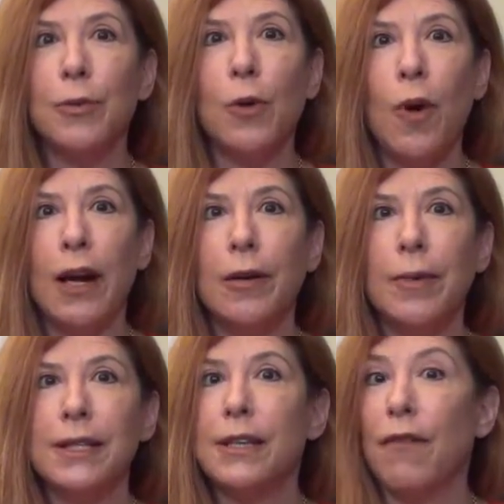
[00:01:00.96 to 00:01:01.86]

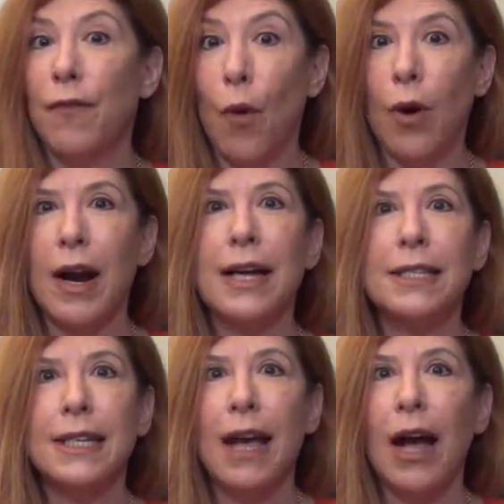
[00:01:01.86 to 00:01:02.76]
requirements for
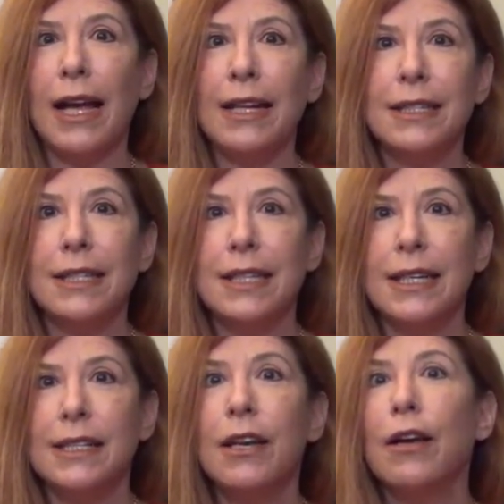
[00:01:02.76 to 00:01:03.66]
SCI
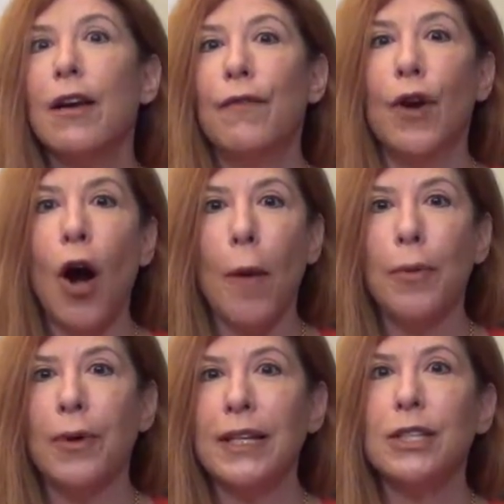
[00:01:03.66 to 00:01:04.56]
entities for
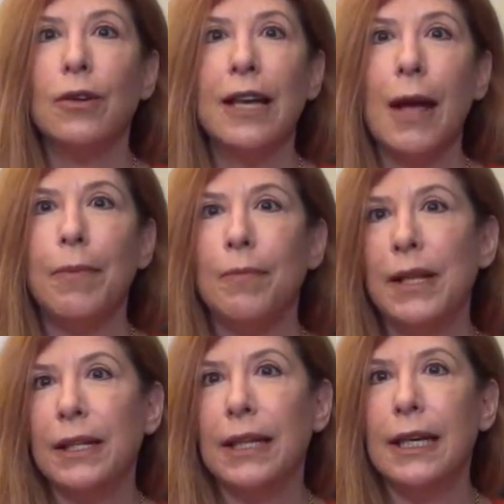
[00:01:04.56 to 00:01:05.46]
operational
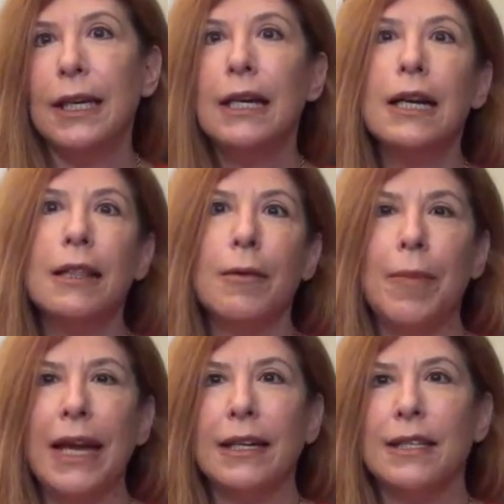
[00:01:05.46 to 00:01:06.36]
capability, the
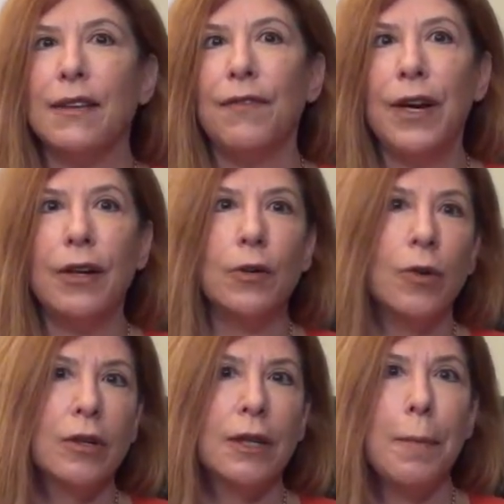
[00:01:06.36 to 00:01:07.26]
maintenance of fair and
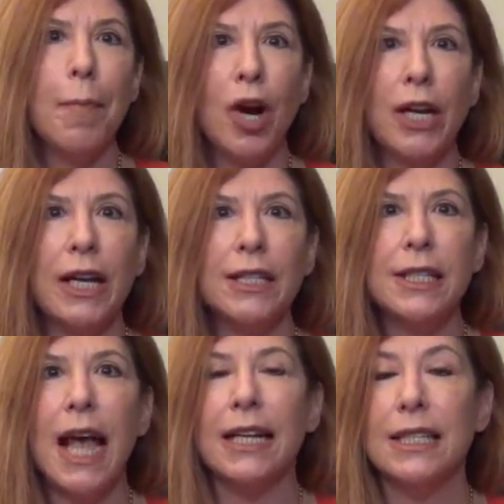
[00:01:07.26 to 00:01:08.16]
orderly
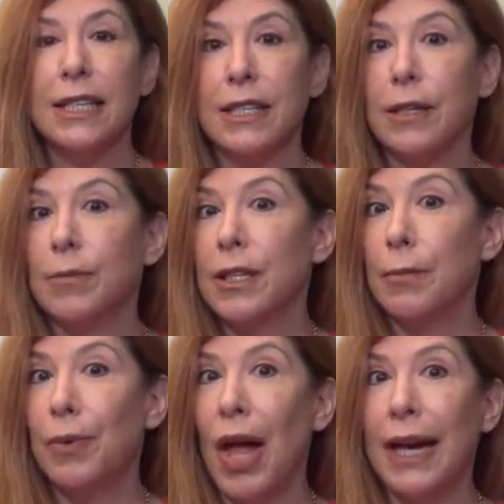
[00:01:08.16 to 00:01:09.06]
markets, and systems
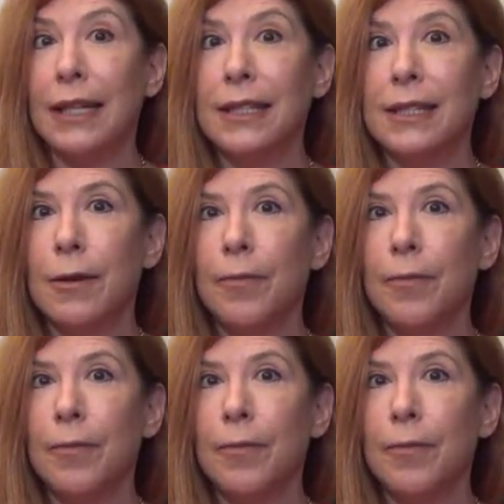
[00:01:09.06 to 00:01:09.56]
compliance.